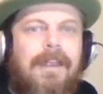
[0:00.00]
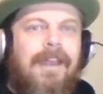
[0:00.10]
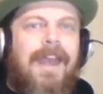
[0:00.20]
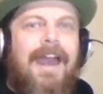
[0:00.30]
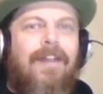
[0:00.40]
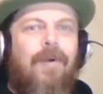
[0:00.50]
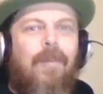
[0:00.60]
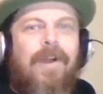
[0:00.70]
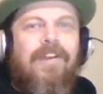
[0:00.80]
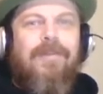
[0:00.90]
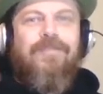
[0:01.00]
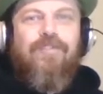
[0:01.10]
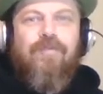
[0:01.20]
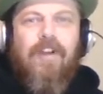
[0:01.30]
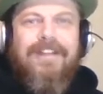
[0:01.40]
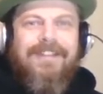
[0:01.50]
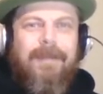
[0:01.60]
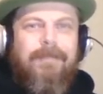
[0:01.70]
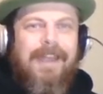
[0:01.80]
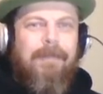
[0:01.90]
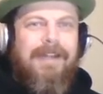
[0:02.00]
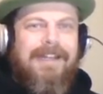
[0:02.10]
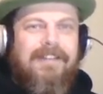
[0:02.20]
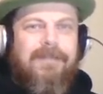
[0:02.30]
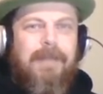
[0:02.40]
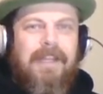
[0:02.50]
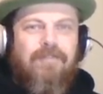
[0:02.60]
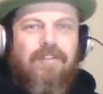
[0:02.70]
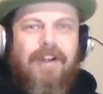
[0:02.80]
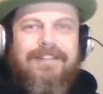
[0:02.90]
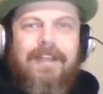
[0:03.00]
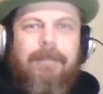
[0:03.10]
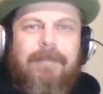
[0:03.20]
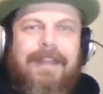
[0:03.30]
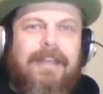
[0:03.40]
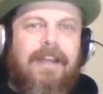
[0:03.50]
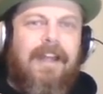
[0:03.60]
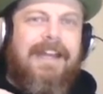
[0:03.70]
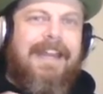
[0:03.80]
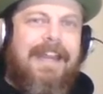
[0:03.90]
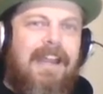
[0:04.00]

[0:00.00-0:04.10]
Hello and welcome to Right Time Gaming. It is me, Right Time Kinderdine, here